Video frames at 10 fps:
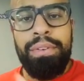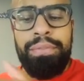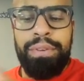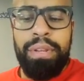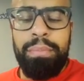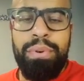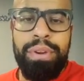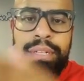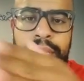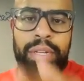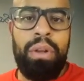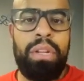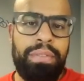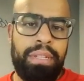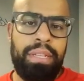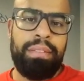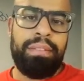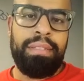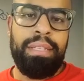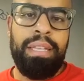for your mortgage and all of your
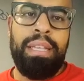debts.